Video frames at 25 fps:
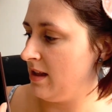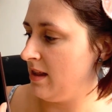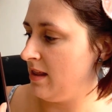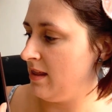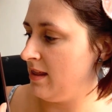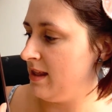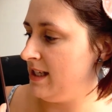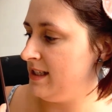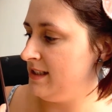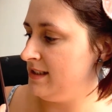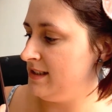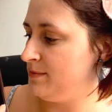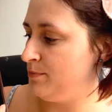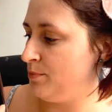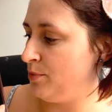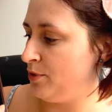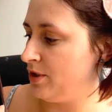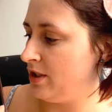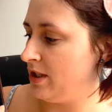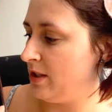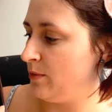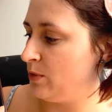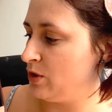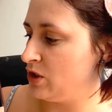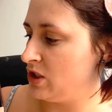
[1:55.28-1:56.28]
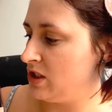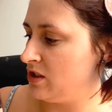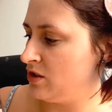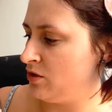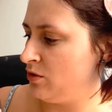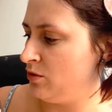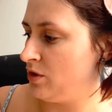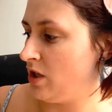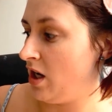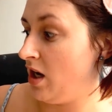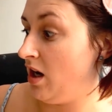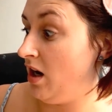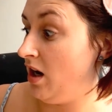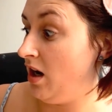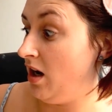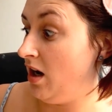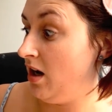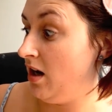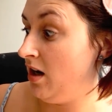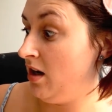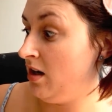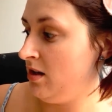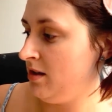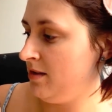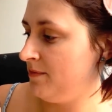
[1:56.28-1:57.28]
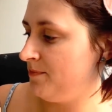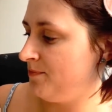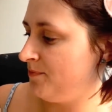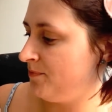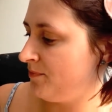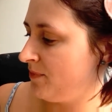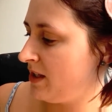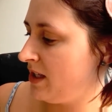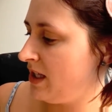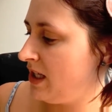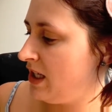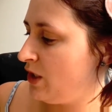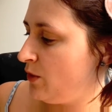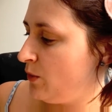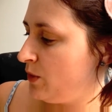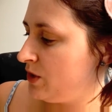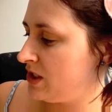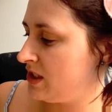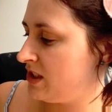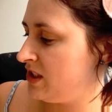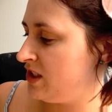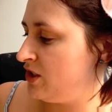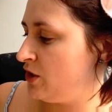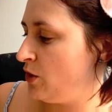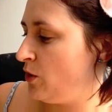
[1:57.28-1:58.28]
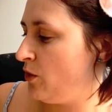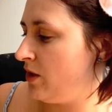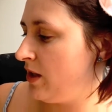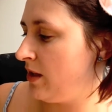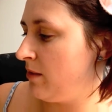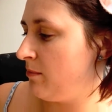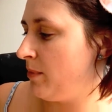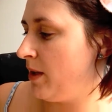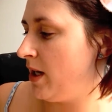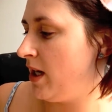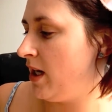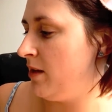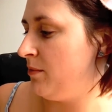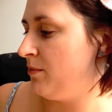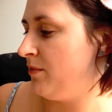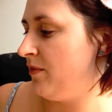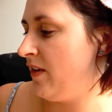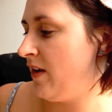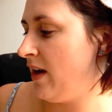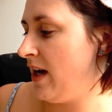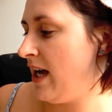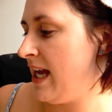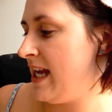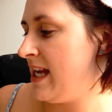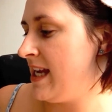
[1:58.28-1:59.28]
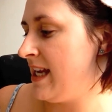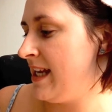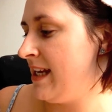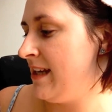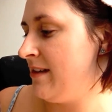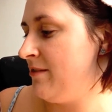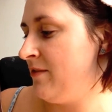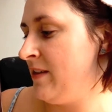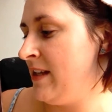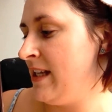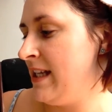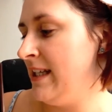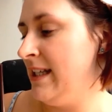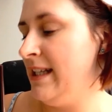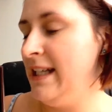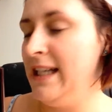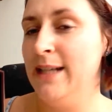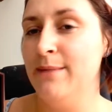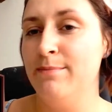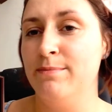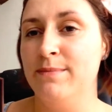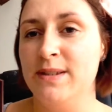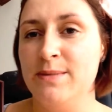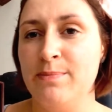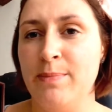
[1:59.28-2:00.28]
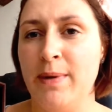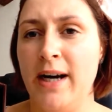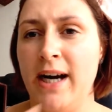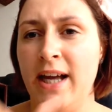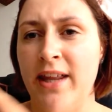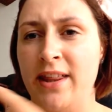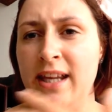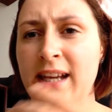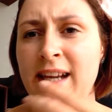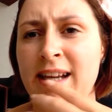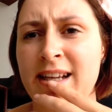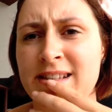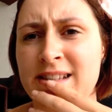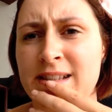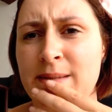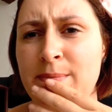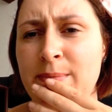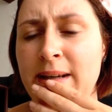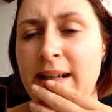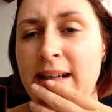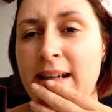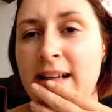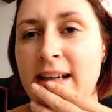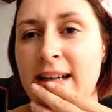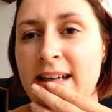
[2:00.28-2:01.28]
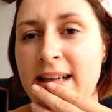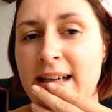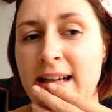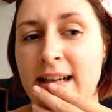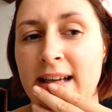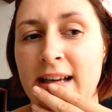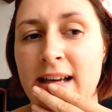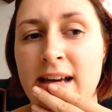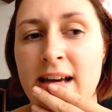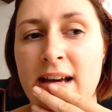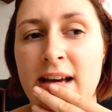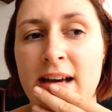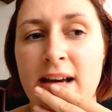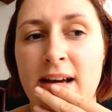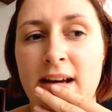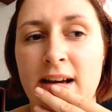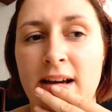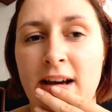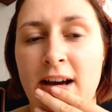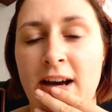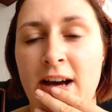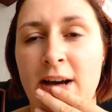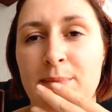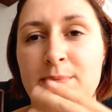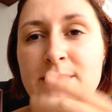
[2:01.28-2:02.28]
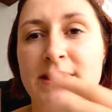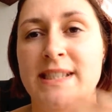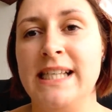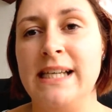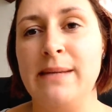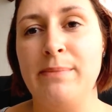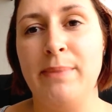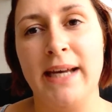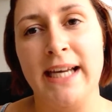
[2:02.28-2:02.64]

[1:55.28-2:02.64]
This product, which is called R, which is soothing balm for aching feet and limbs, but I think it's a bit like deep